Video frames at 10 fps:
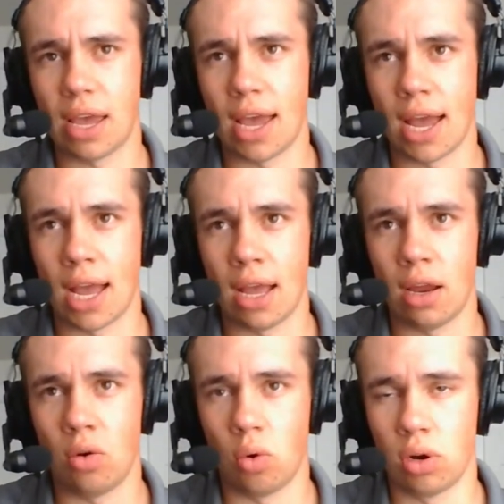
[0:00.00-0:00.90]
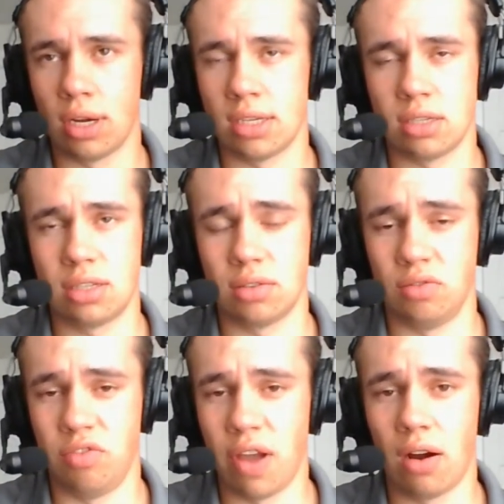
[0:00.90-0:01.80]
and Oregon is
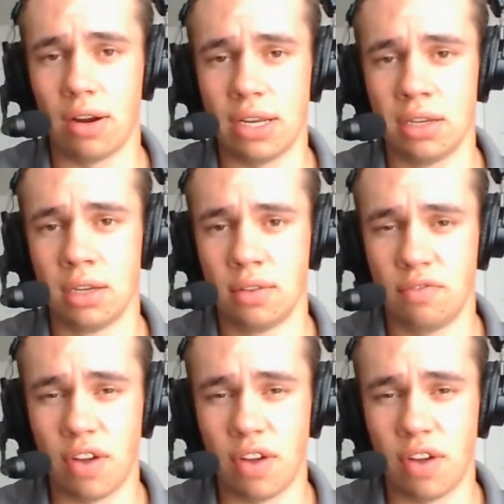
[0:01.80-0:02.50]
still very,